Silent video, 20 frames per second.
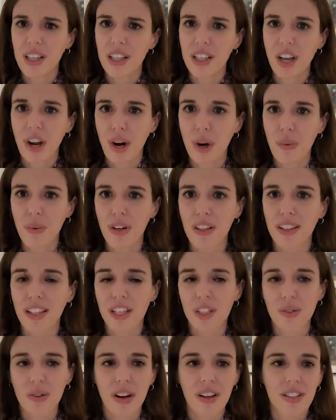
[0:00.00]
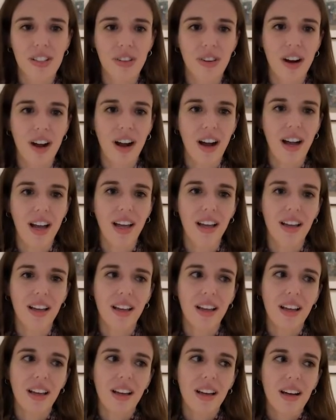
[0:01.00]
in the artwork that draws your eye?
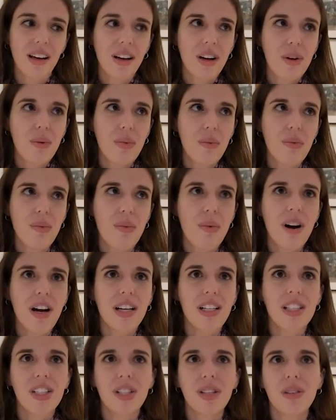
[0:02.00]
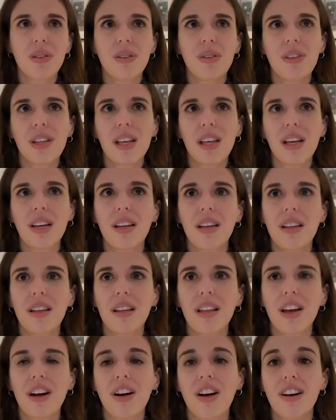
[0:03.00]
What do you think
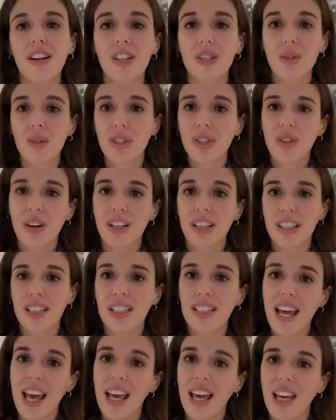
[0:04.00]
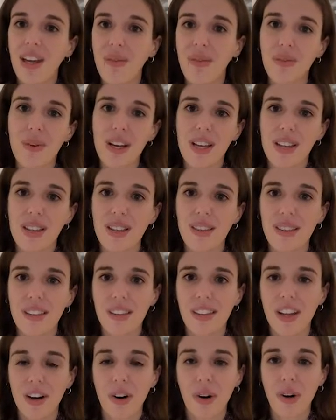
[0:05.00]
the artist was trying to say with
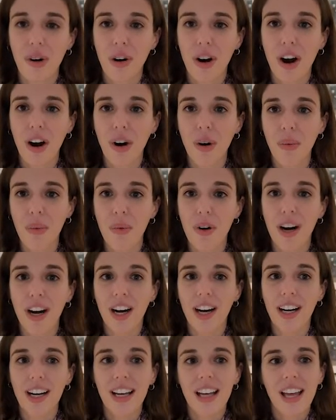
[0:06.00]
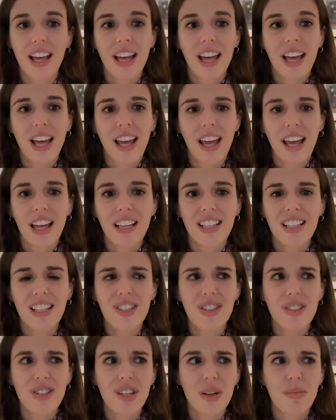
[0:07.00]
their artwork? And is
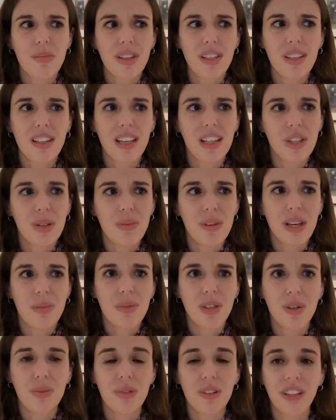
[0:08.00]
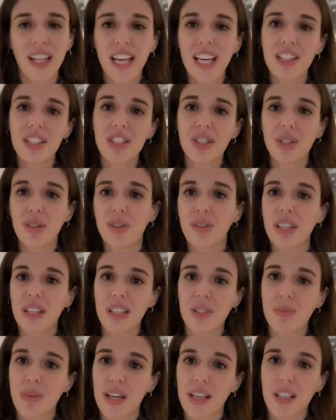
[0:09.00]
there something that you maybe relate to that is
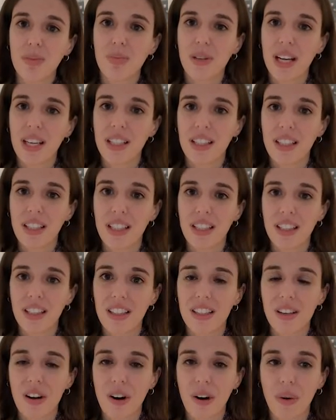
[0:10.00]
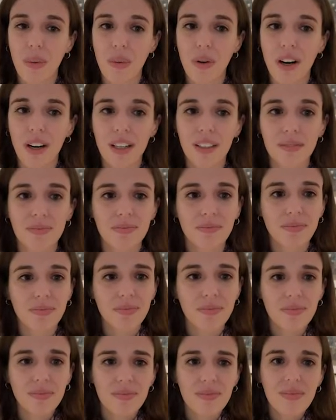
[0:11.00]
being depicted in this artwork?
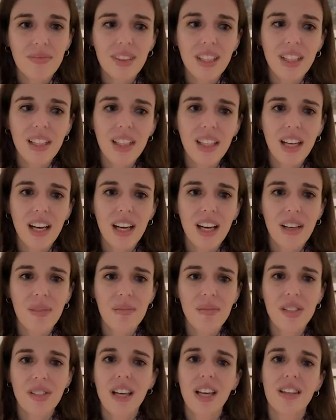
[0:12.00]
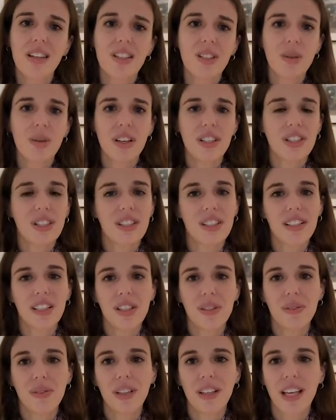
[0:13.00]
So yeah, these questions
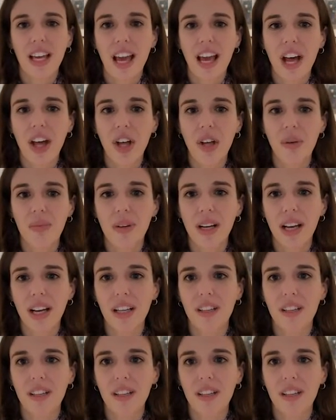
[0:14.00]
can really help